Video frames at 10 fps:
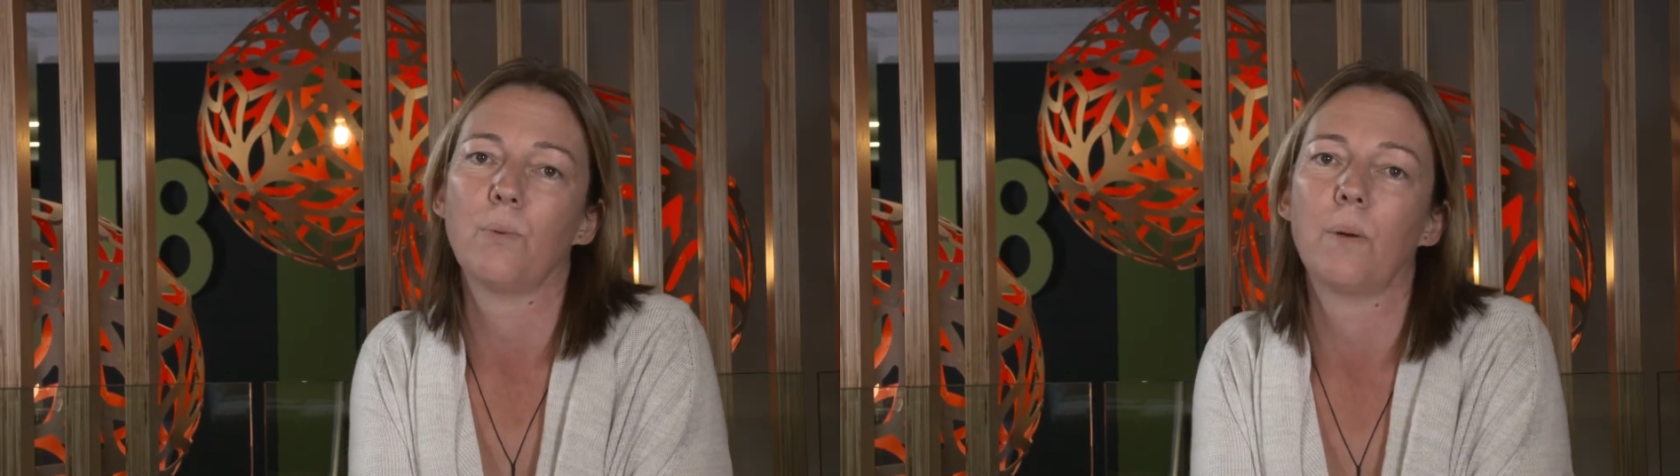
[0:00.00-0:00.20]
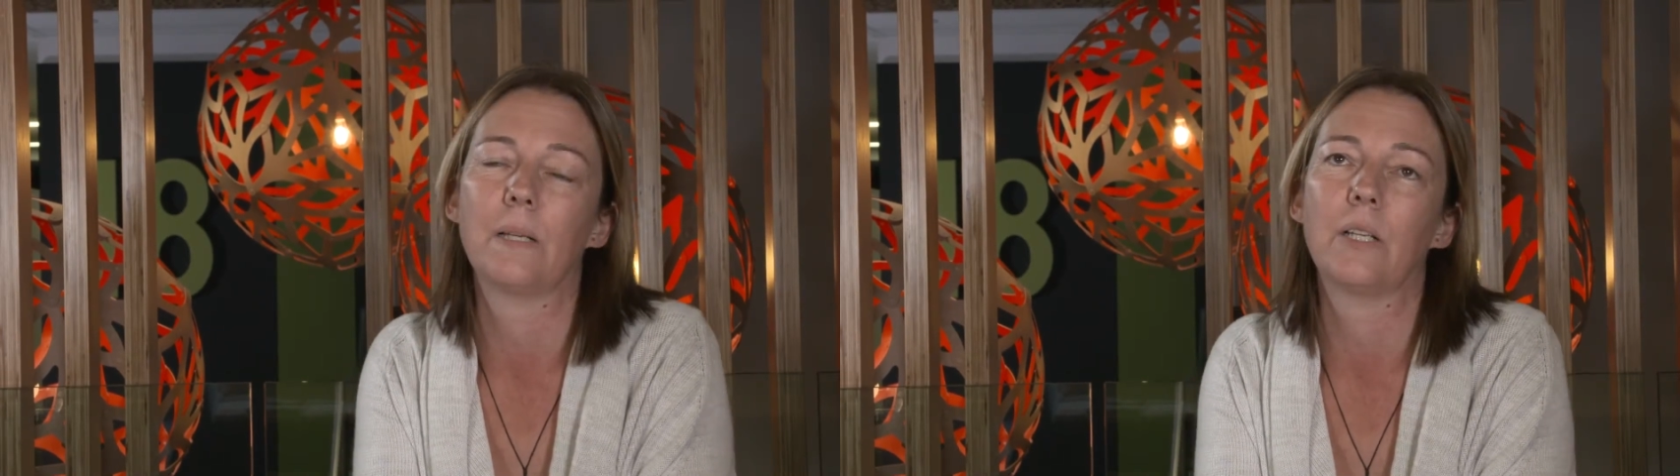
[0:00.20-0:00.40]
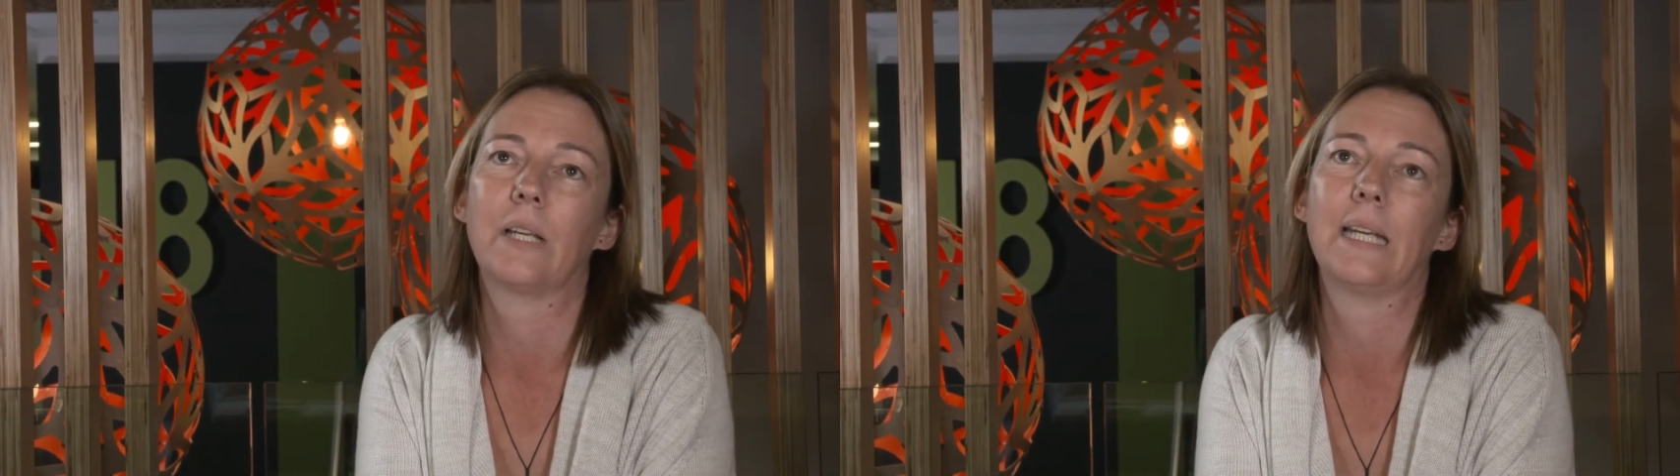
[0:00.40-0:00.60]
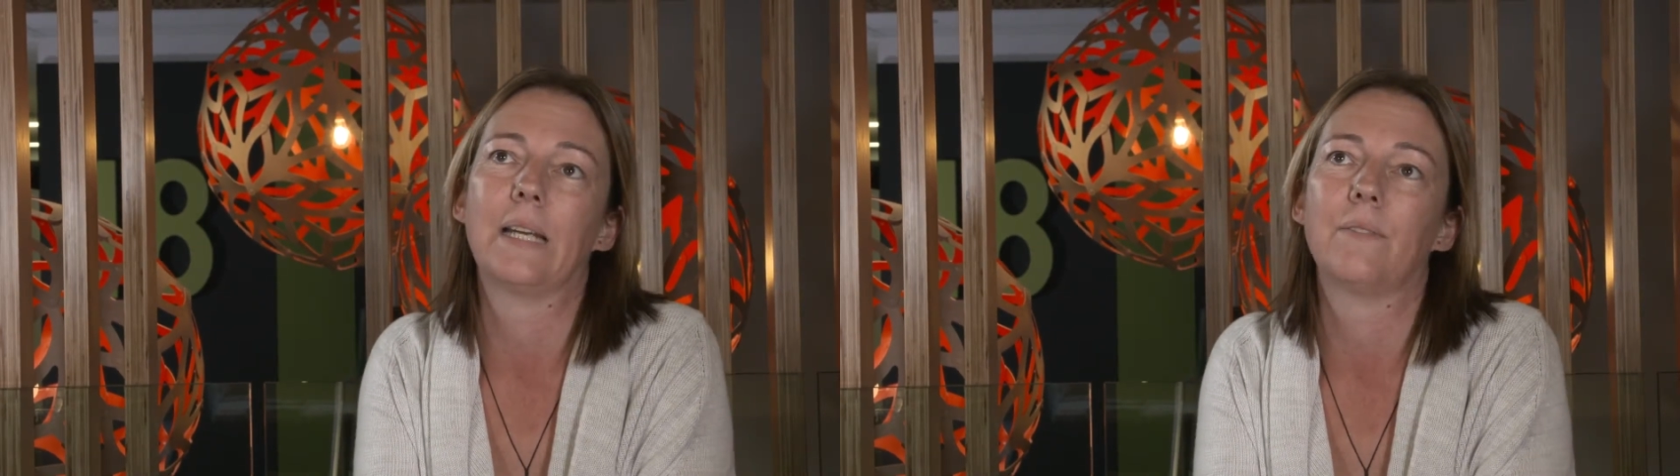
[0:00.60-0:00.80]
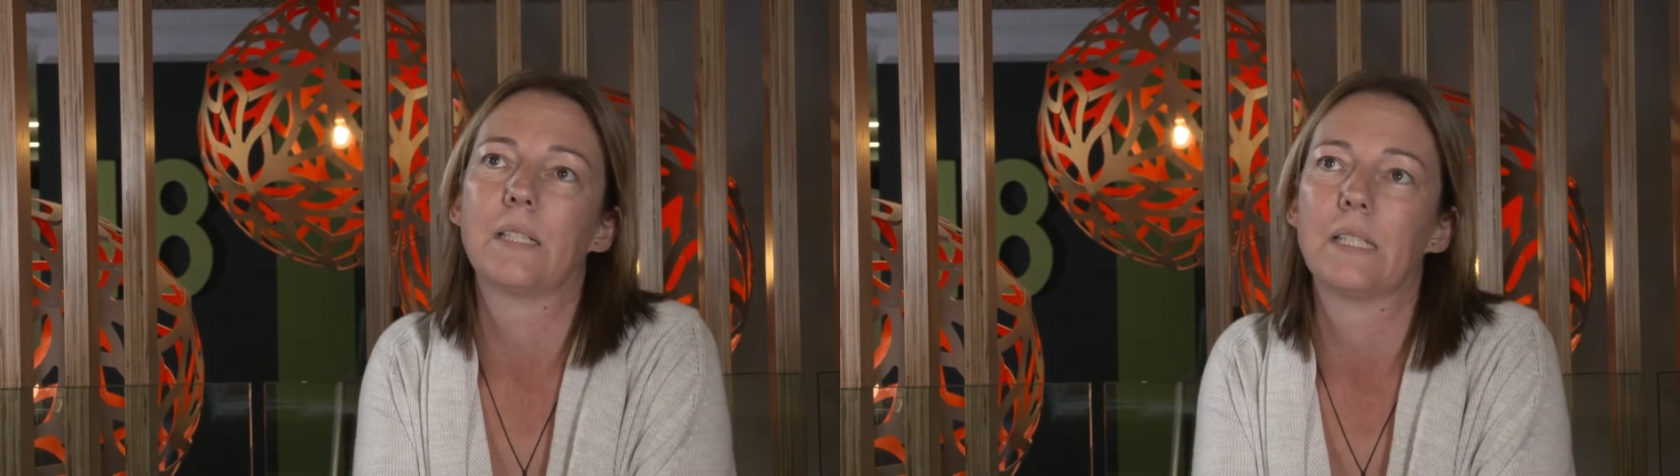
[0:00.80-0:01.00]
probably looking
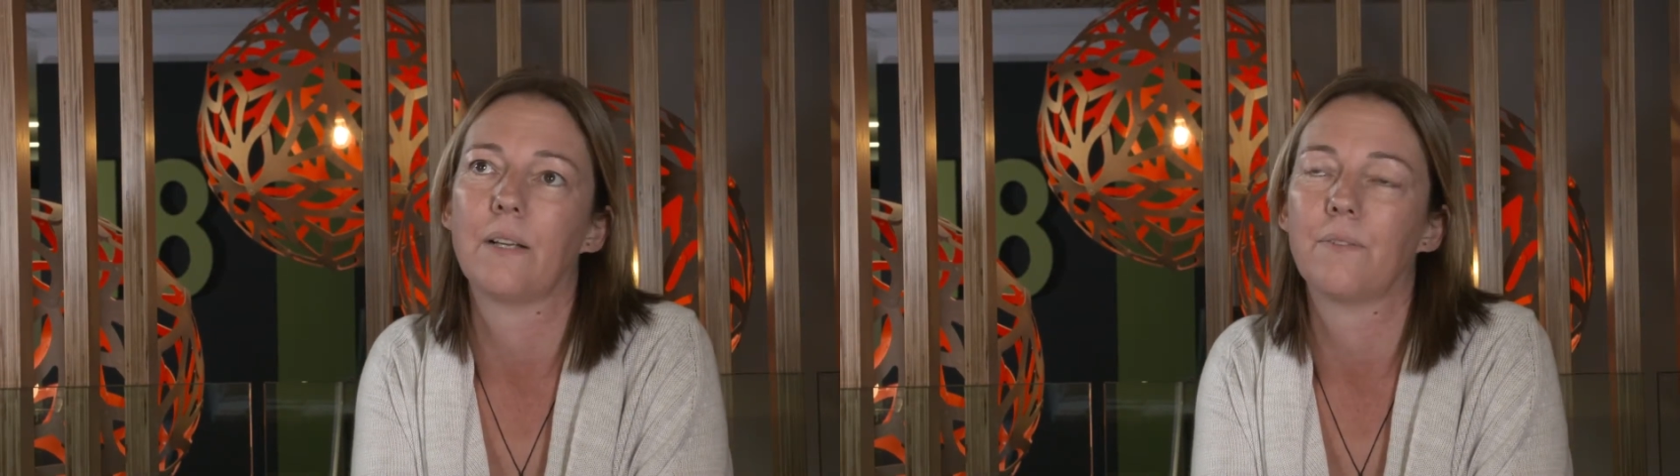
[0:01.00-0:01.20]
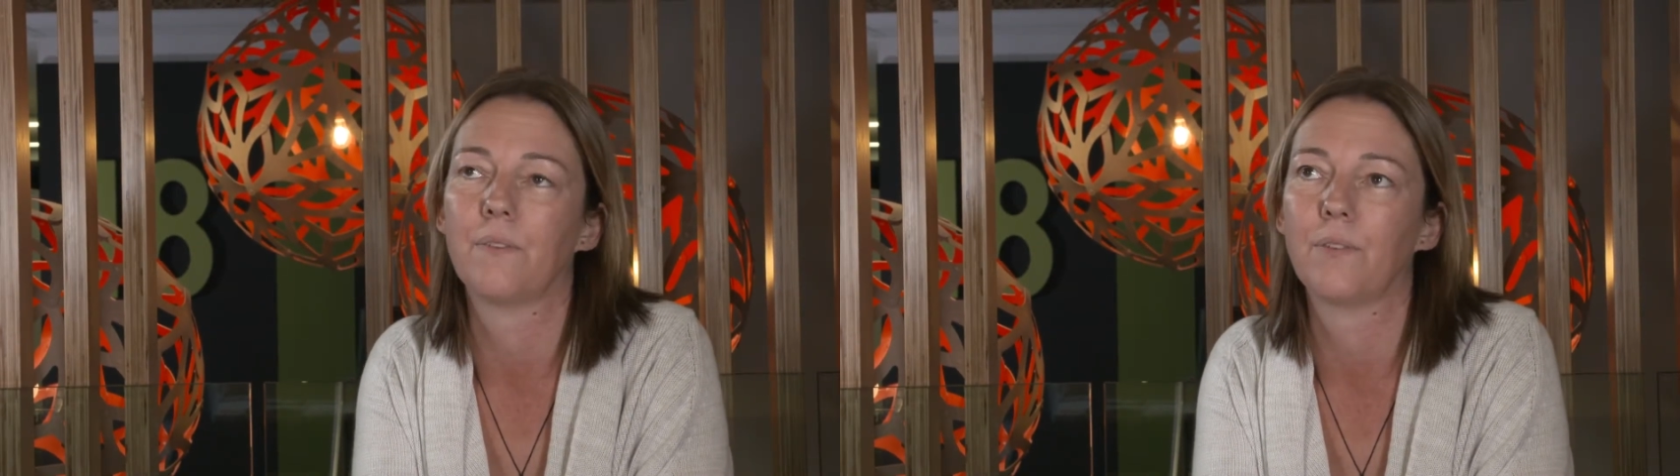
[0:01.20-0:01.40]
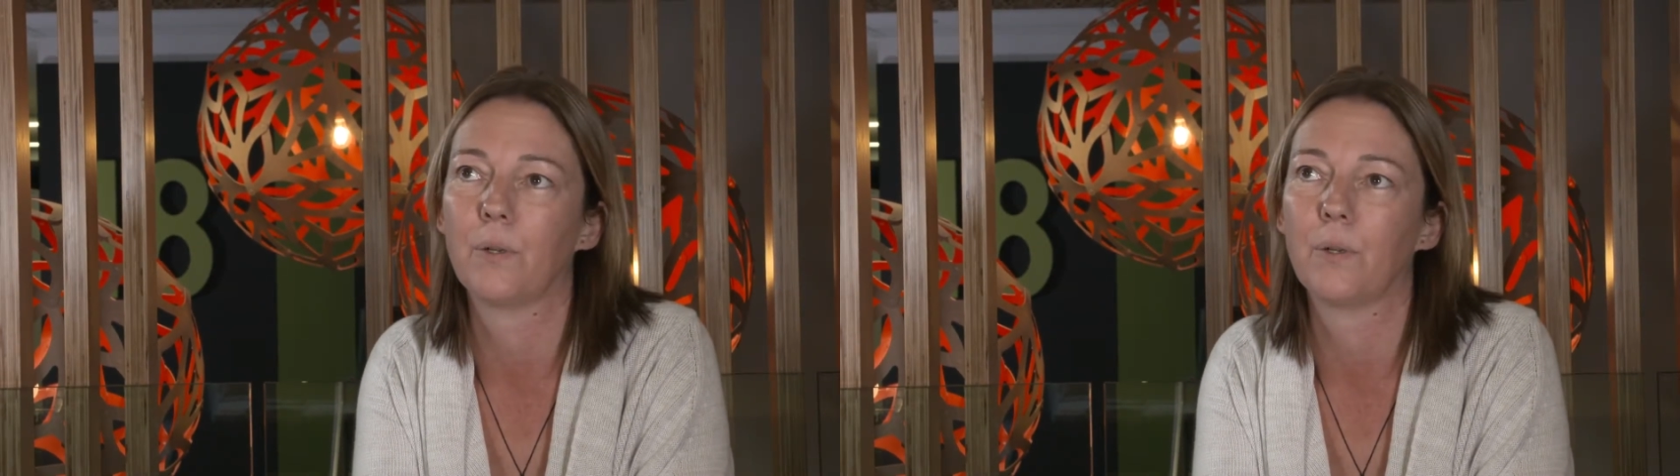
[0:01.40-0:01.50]
after yourself if